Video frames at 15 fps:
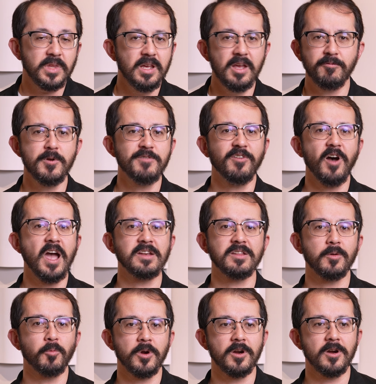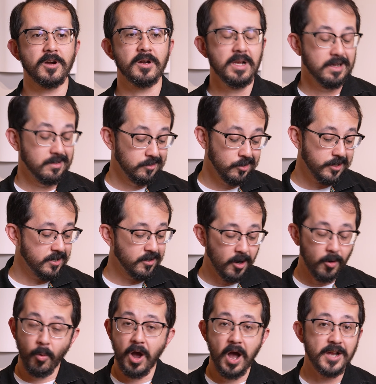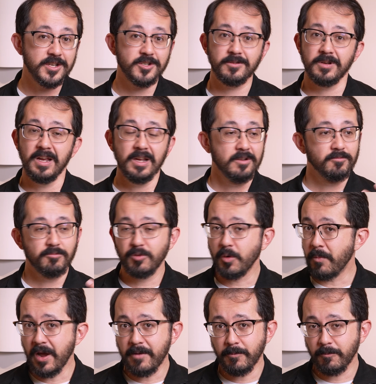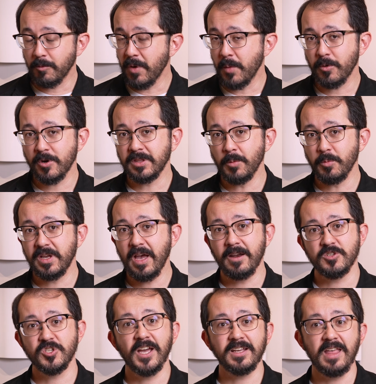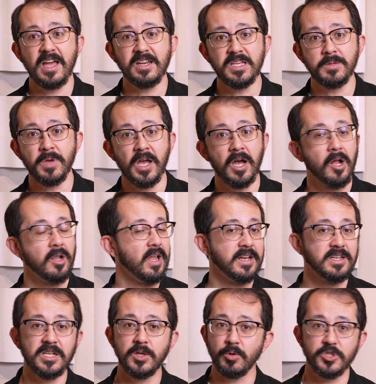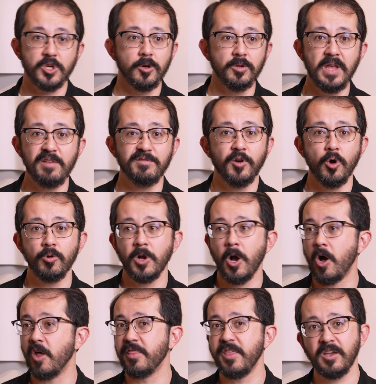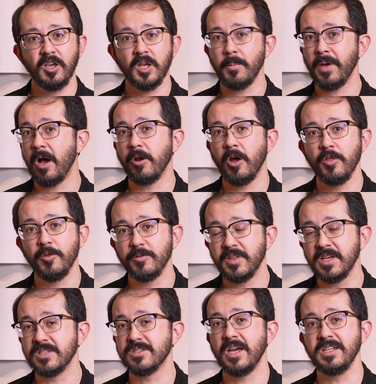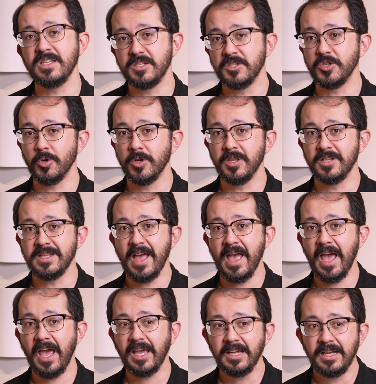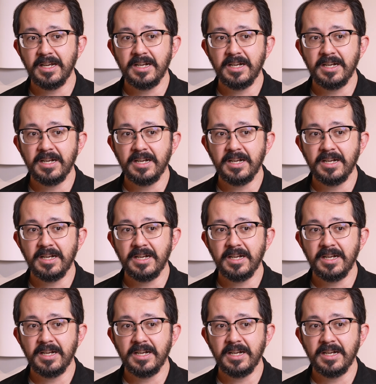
If we find that we're looking at our watch, remembering that we got to check that email, I need to return that phone call, thinking about other things I need to do in the day,